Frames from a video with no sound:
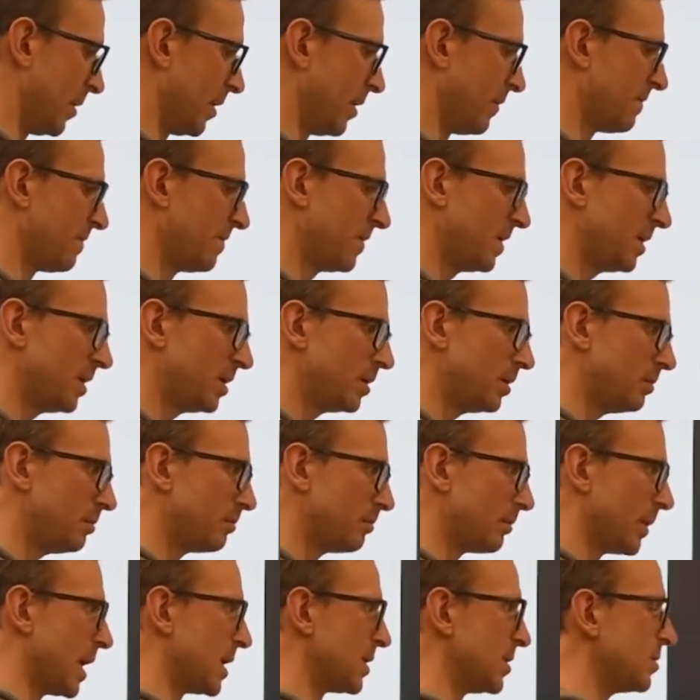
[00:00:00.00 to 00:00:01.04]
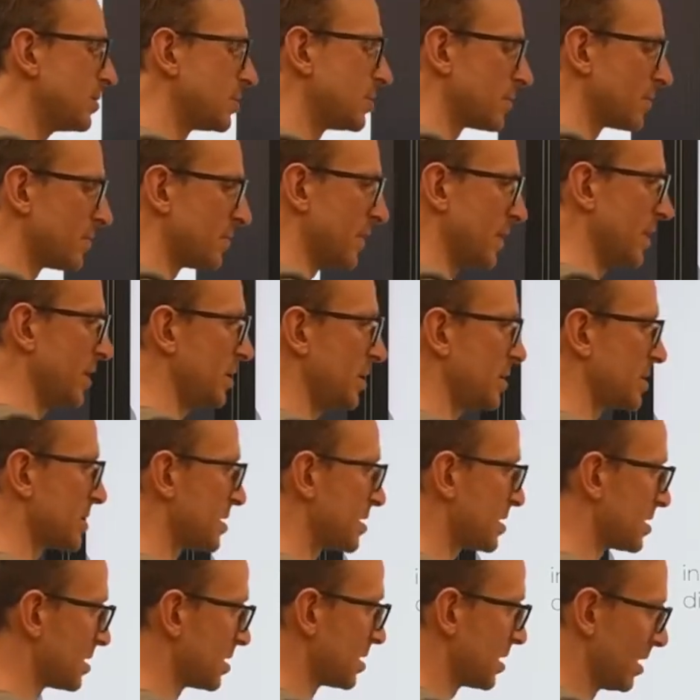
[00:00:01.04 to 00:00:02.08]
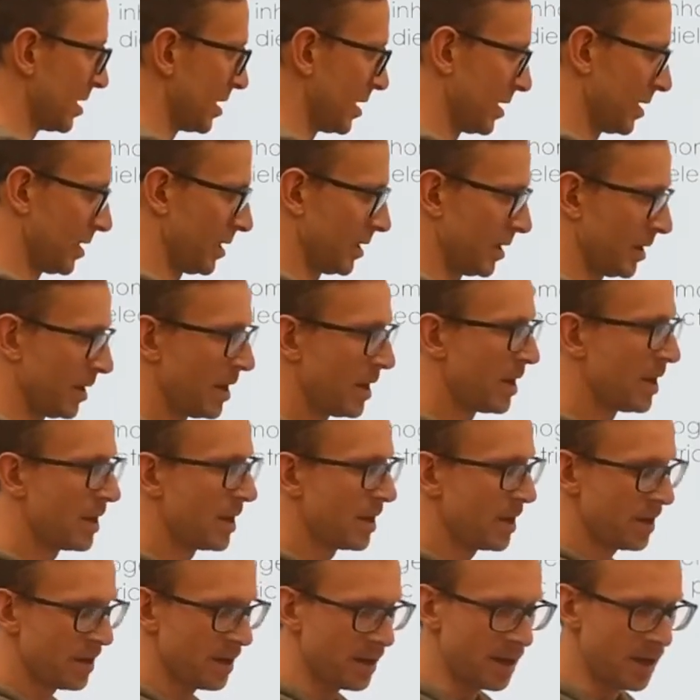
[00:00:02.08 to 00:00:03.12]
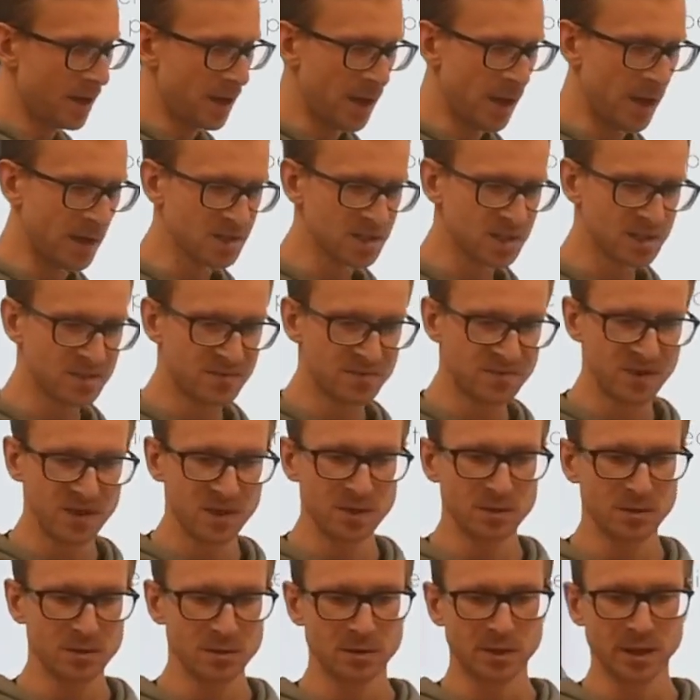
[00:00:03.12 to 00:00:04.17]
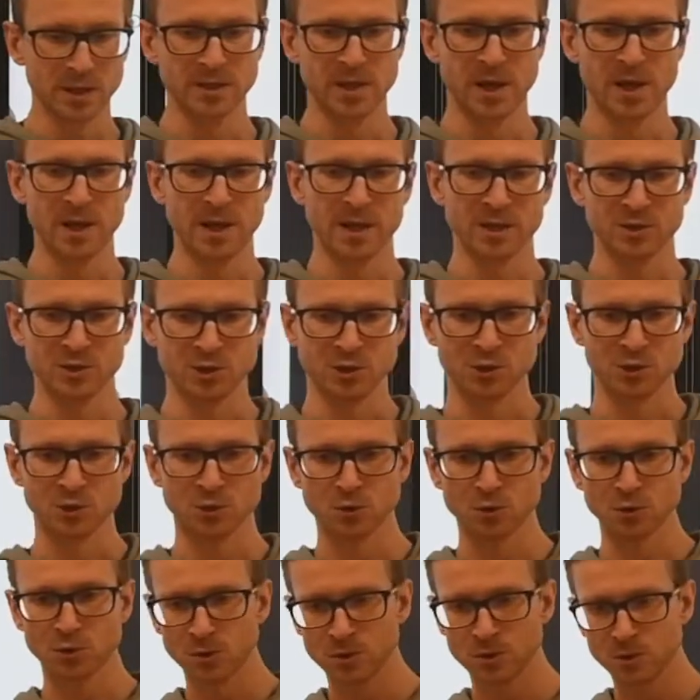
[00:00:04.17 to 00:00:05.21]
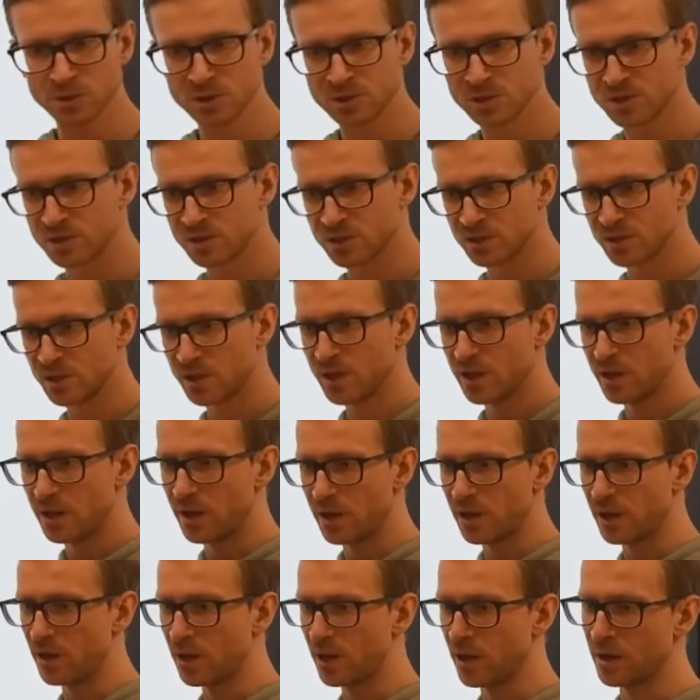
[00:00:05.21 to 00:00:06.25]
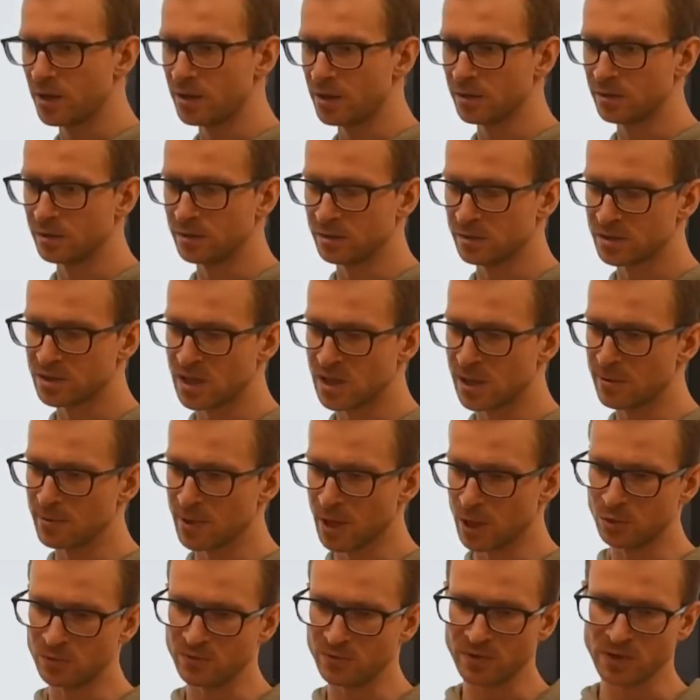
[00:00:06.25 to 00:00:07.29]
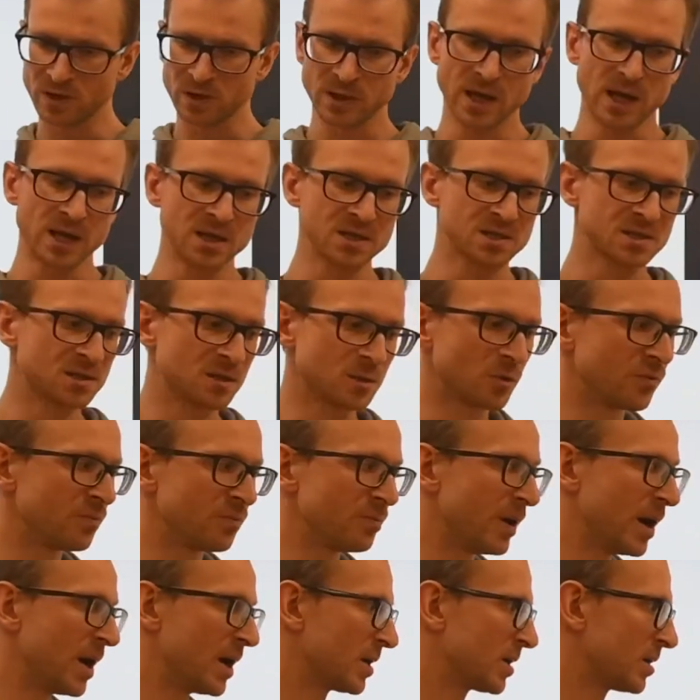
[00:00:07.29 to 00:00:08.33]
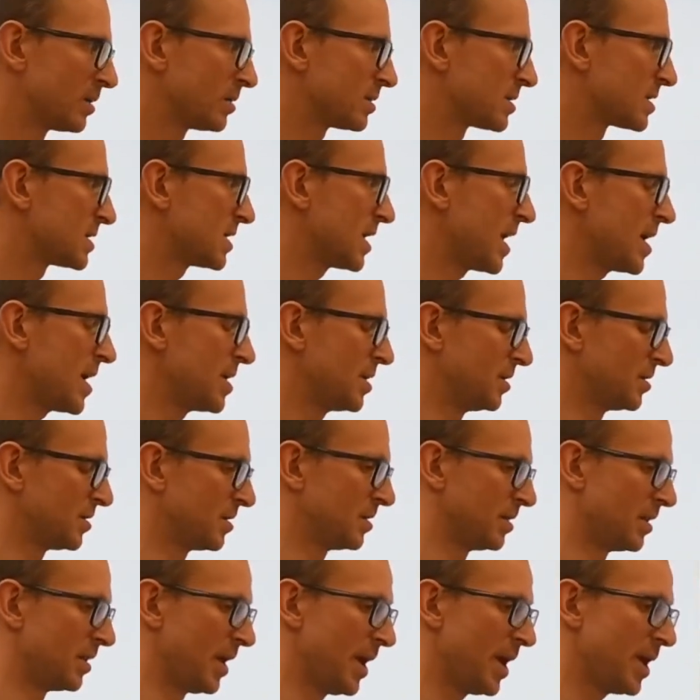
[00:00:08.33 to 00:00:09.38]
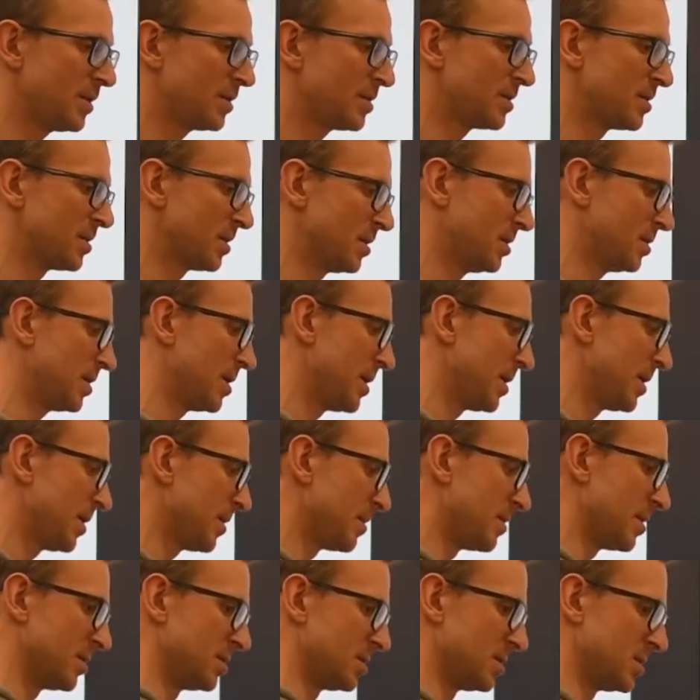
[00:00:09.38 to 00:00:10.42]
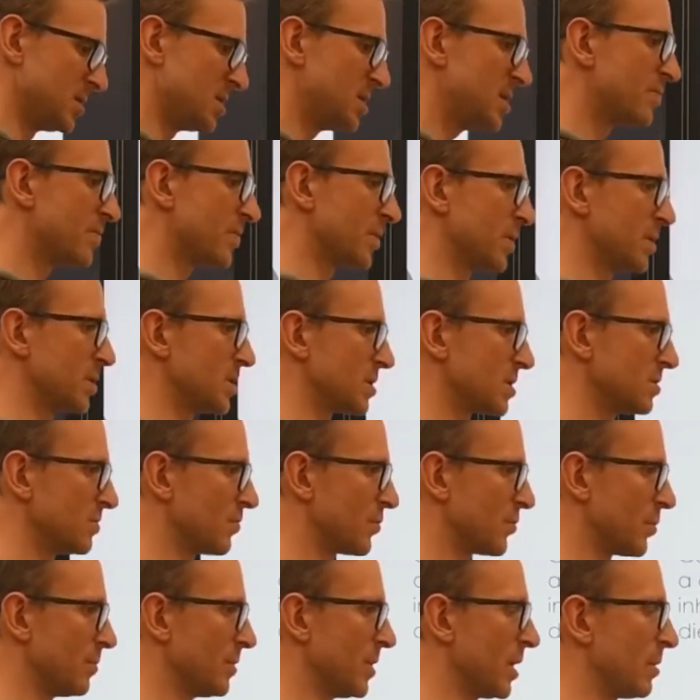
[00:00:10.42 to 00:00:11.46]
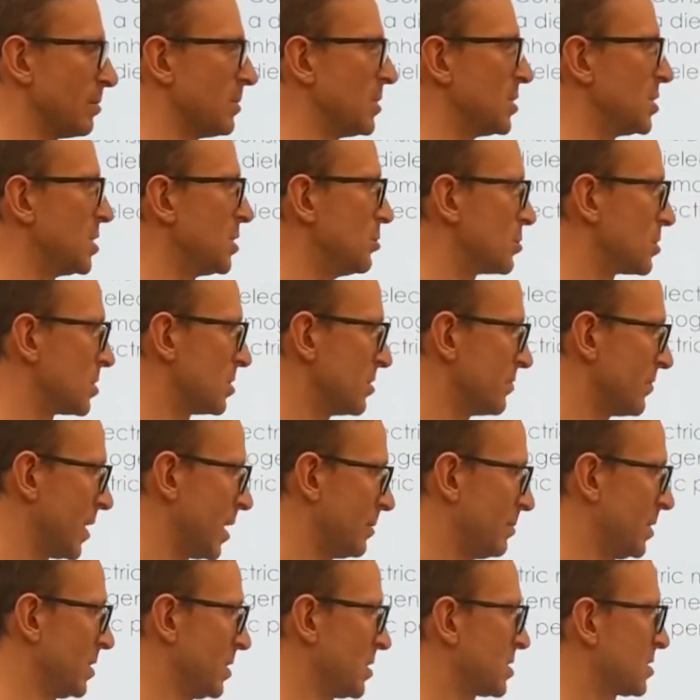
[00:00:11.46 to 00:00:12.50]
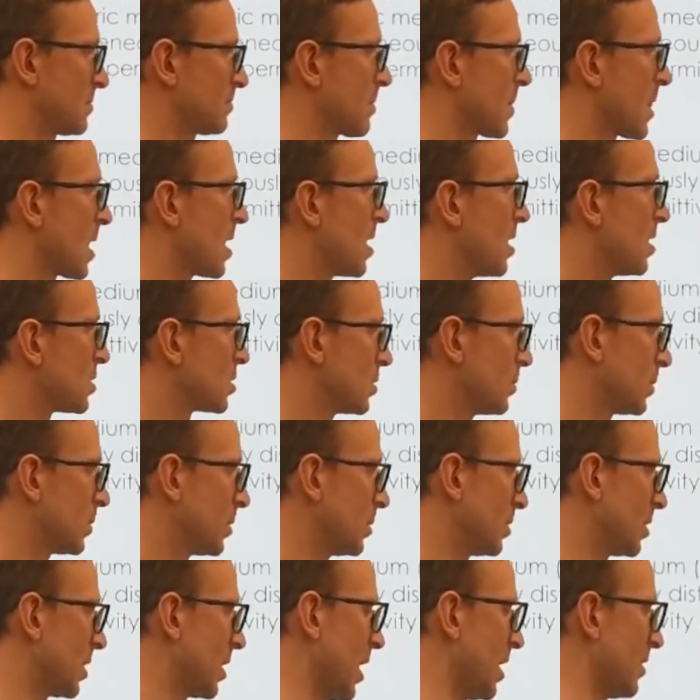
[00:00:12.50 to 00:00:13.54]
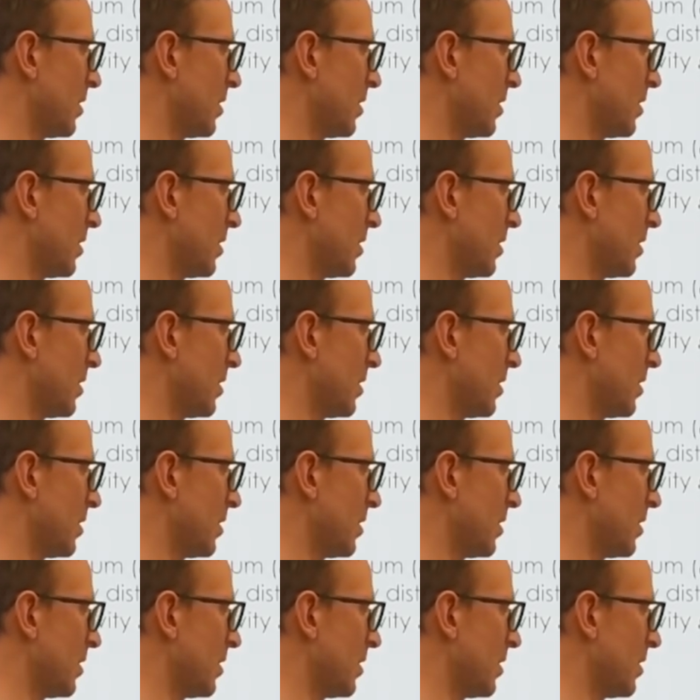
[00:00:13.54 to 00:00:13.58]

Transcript: film, an interface, a sphere, a dielectric rod, some kind of a cluster of particles, anything that is different from the homogeneous environment. So we're going to have